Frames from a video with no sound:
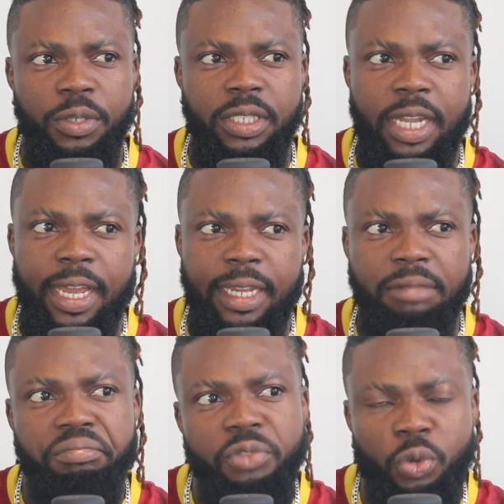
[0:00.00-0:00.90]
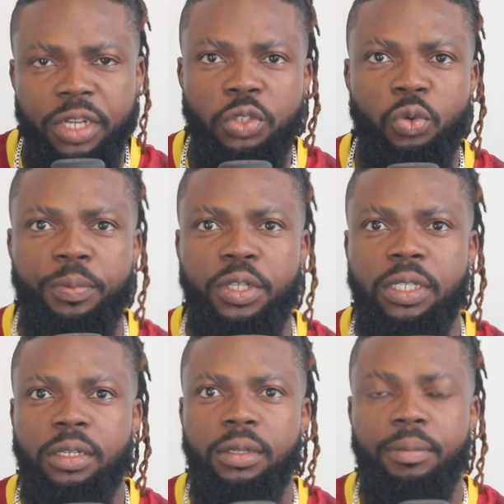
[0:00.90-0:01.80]
it was like
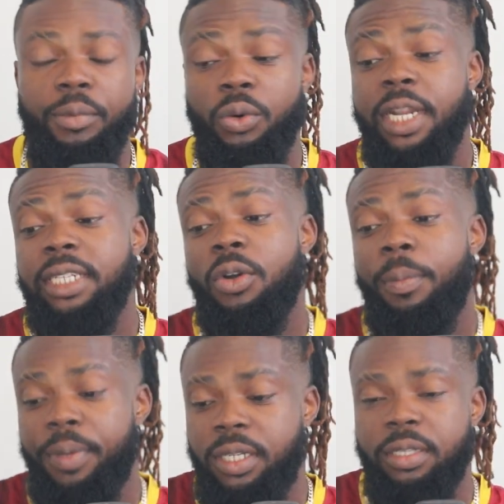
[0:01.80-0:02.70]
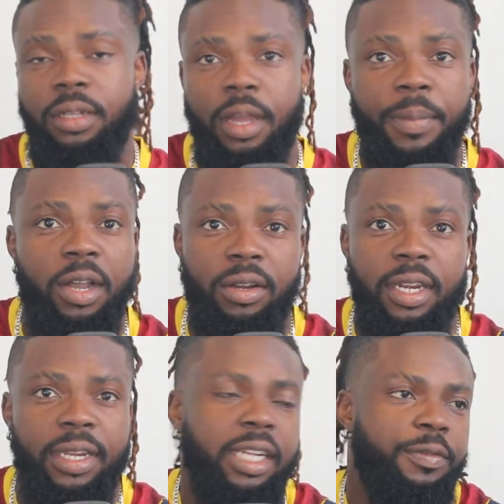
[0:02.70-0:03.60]
22%. Bro, that's uppity. I'm not
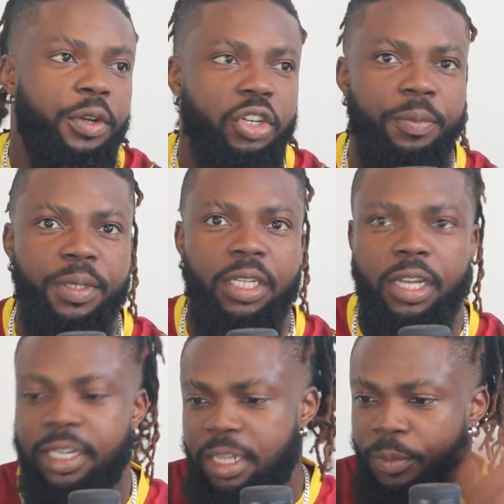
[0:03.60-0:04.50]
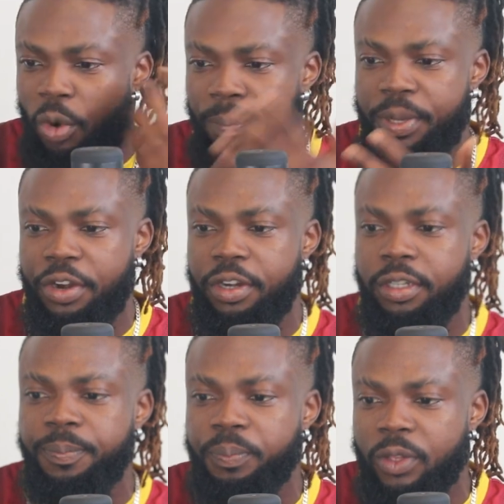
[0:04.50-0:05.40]
gonna lie, that's fucking uppity. Cause I'm
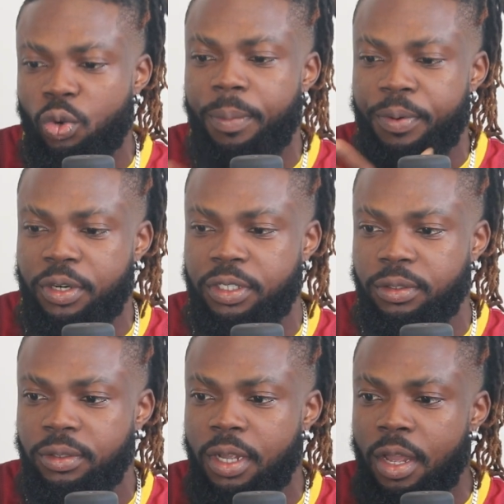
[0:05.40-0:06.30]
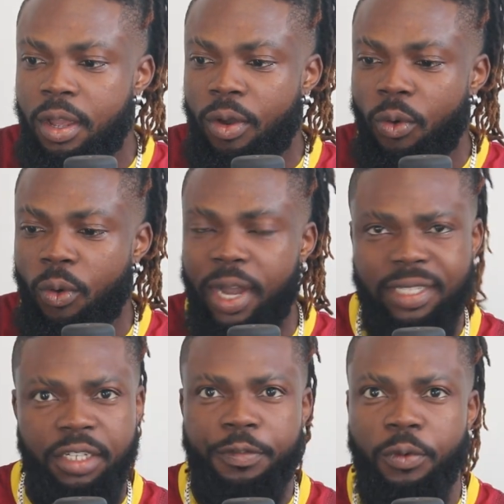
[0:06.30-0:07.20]
comparing to a person who
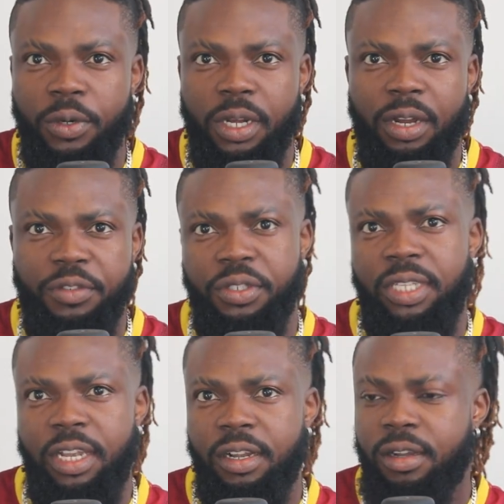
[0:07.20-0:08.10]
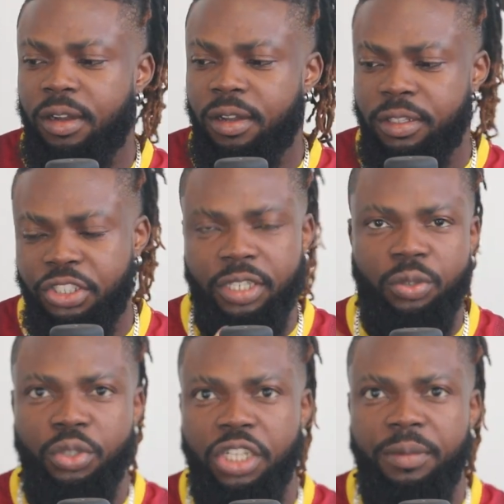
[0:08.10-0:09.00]
has their phone off, just take a call,
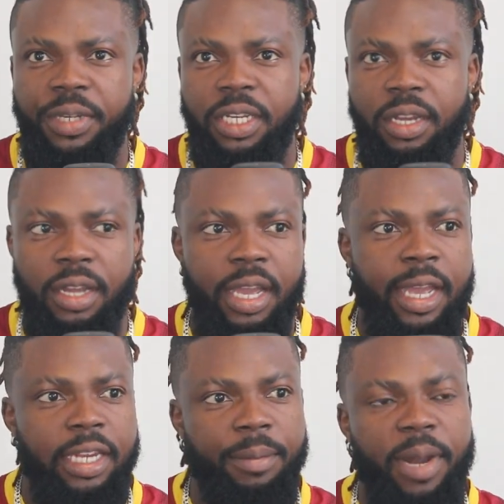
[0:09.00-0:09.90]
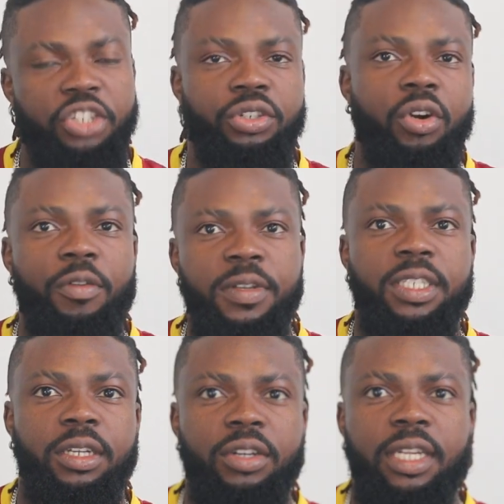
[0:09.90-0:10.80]
check social media. The battery
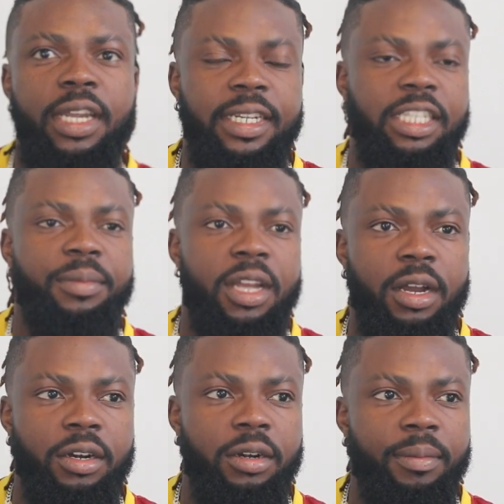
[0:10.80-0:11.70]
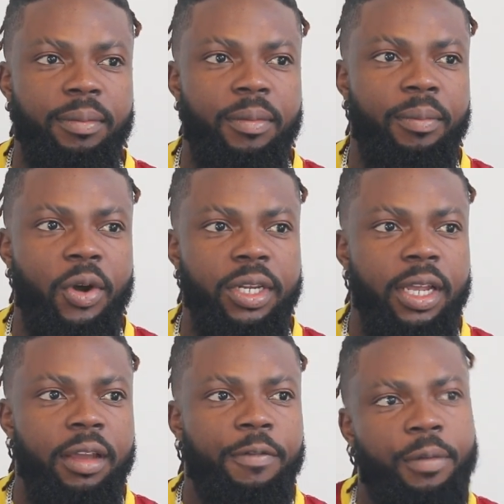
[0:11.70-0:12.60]
obviously gonna last them longer.
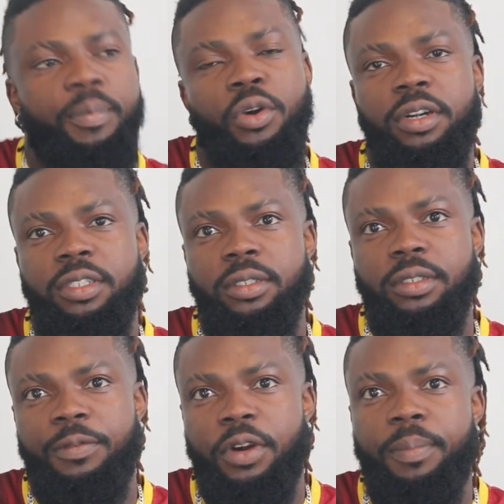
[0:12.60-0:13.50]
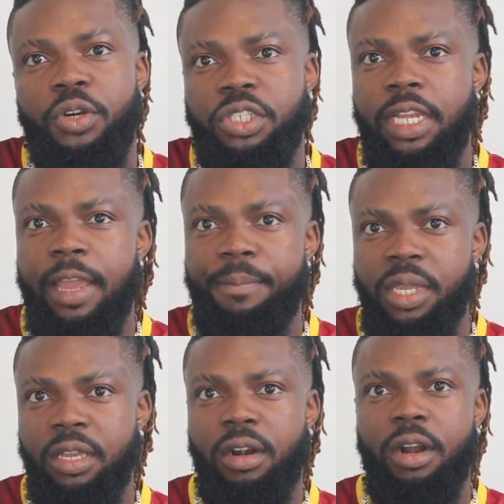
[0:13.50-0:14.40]
But for person for a person like
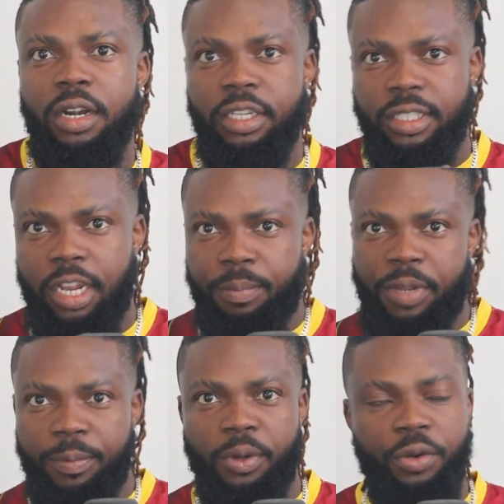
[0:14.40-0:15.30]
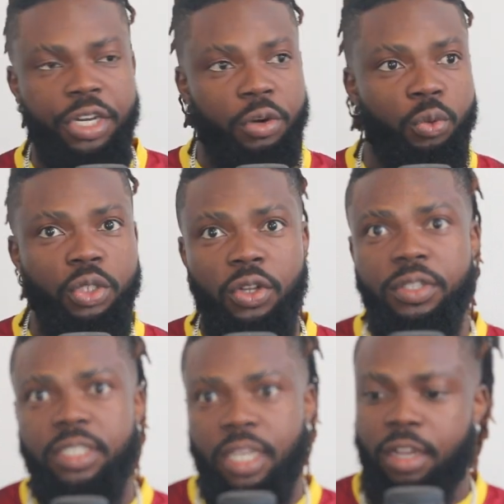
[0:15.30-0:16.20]
me or other tech people out there who
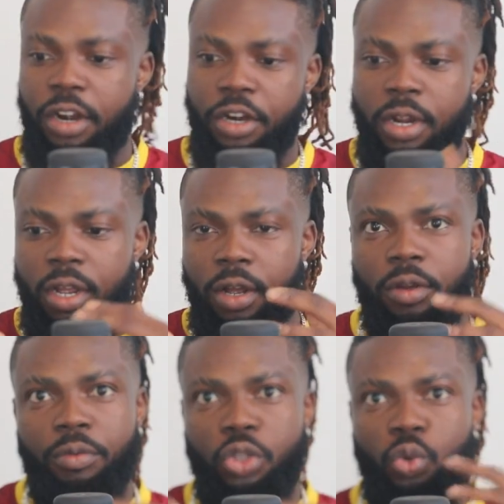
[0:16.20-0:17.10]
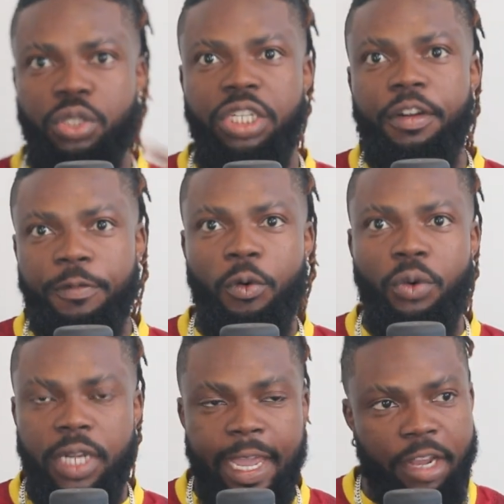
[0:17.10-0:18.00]
does tech or use their
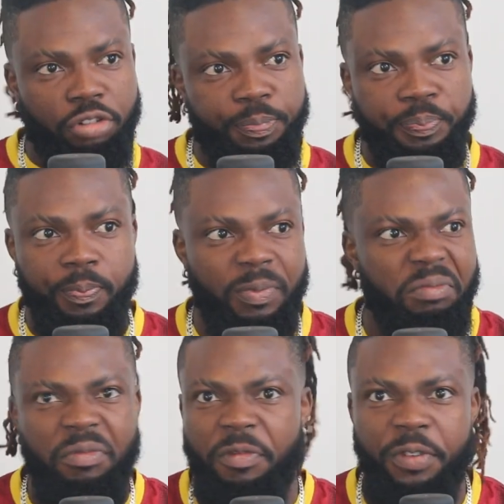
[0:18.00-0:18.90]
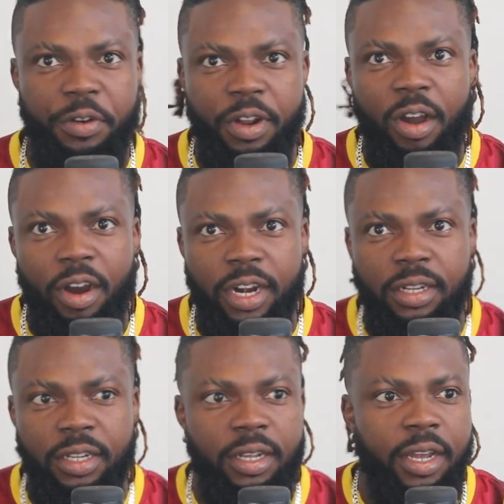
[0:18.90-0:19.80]
phone like very
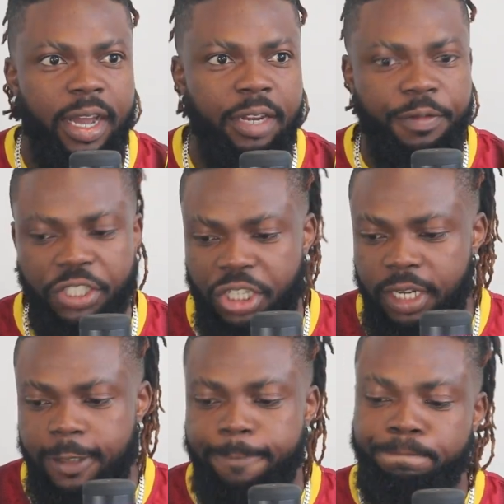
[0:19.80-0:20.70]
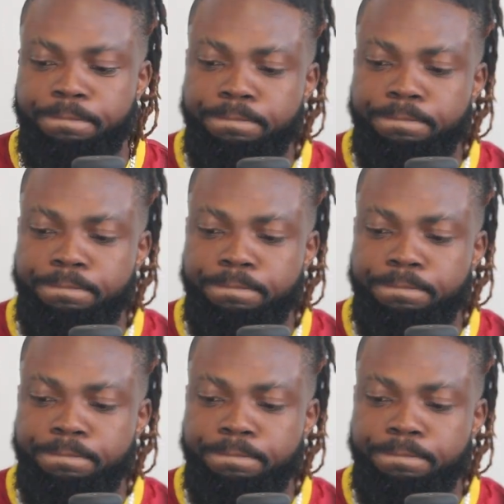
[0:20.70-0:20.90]
hard and efficient,